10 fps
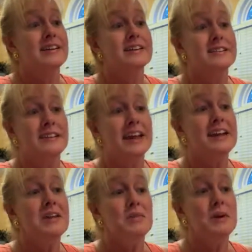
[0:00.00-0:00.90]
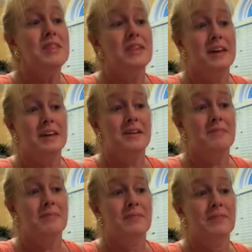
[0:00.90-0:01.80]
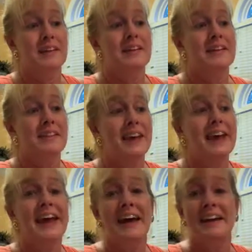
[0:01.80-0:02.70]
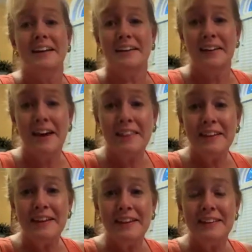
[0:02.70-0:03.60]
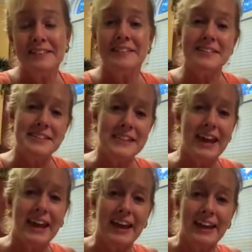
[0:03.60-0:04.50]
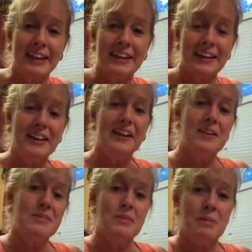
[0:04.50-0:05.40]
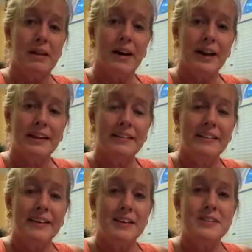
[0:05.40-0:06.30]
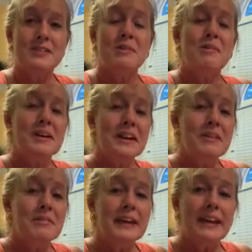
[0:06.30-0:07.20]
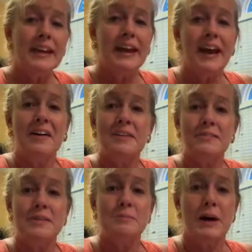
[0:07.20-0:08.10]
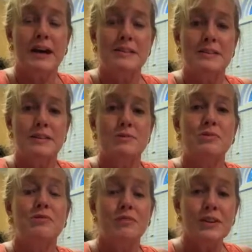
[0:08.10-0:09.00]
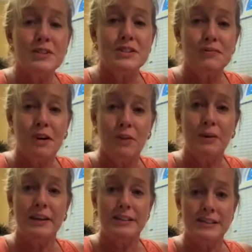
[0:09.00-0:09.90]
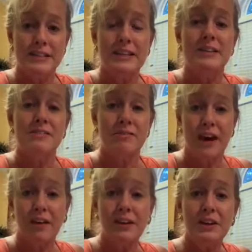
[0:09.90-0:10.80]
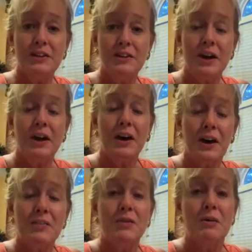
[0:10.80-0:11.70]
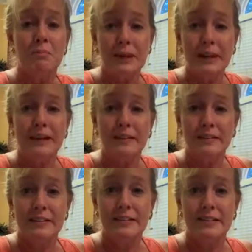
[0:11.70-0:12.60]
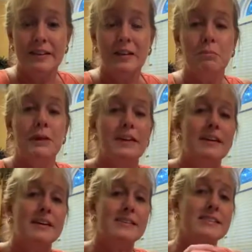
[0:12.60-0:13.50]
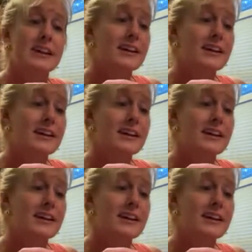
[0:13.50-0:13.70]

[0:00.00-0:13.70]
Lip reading: standing with them, they had nothing to say in reply. So what can we get out of this passage? Well, first of all, we can see the value of obedience, because